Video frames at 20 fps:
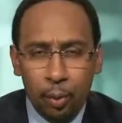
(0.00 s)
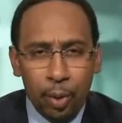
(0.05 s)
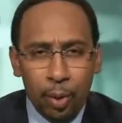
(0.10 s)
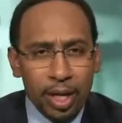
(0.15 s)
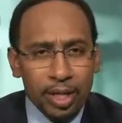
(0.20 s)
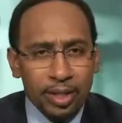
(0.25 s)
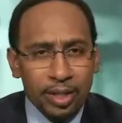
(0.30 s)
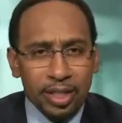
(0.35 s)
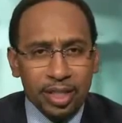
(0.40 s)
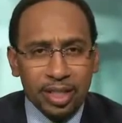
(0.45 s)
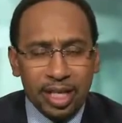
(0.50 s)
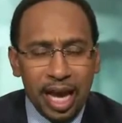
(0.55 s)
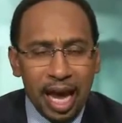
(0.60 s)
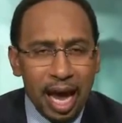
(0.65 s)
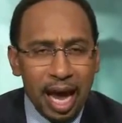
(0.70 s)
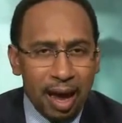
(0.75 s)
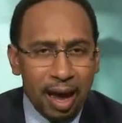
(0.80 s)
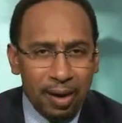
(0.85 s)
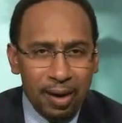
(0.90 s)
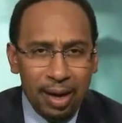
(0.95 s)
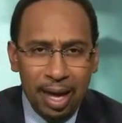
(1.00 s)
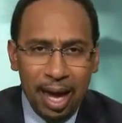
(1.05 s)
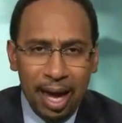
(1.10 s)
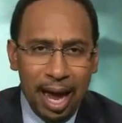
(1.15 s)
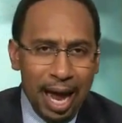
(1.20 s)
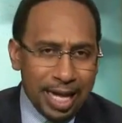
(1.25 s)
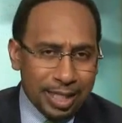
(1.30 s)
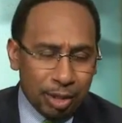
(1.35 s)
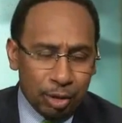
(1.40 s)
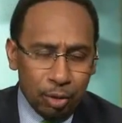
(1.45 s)
and wears a scowl.
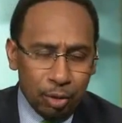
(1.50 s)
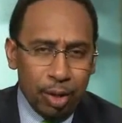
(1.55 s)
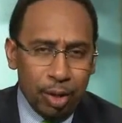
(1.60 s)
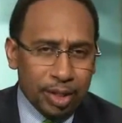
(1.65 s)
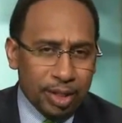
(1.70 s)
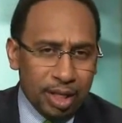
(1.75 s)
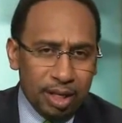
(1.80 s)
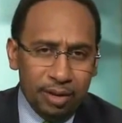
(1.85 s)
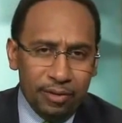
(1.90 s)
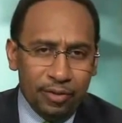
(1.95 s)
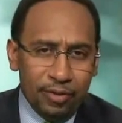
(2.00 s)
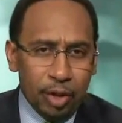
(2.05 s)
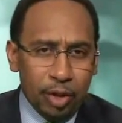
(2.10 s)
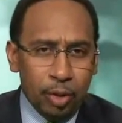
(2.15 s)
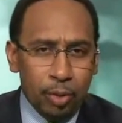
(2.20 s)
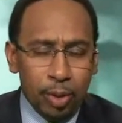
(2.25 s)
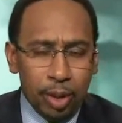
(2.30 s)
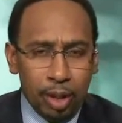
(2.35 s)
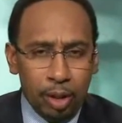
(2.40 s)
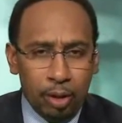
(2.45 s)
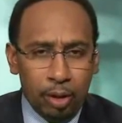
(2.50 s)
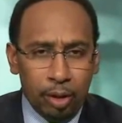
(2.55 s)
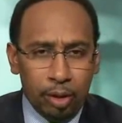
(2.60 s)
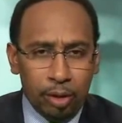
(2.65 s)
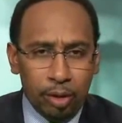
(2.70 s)
I saw his interview with